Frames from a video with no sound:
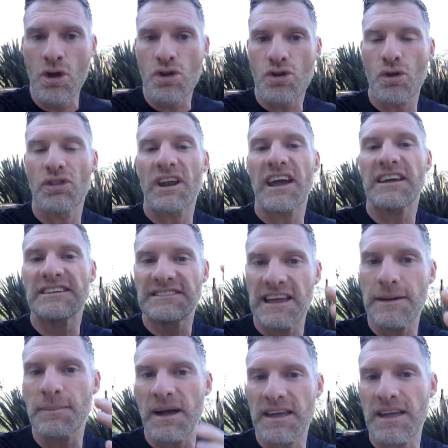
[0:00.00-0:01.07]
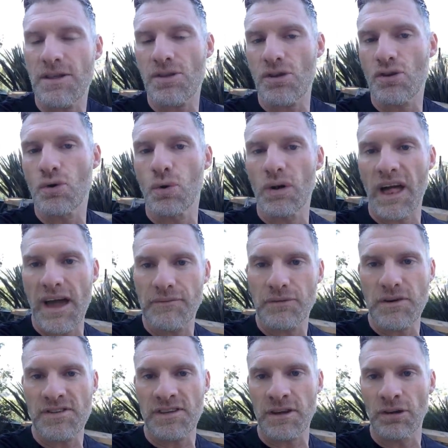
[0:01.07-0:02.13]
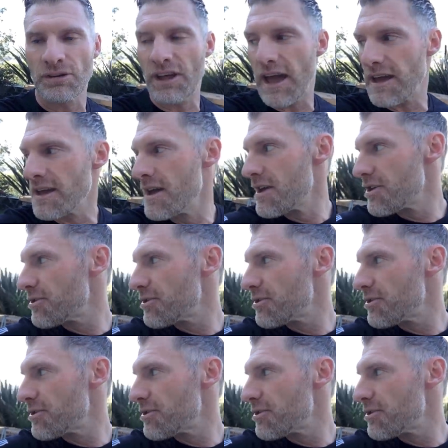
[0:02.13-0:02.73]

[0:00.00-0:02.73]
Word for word: so that I could take my kids to school every single day.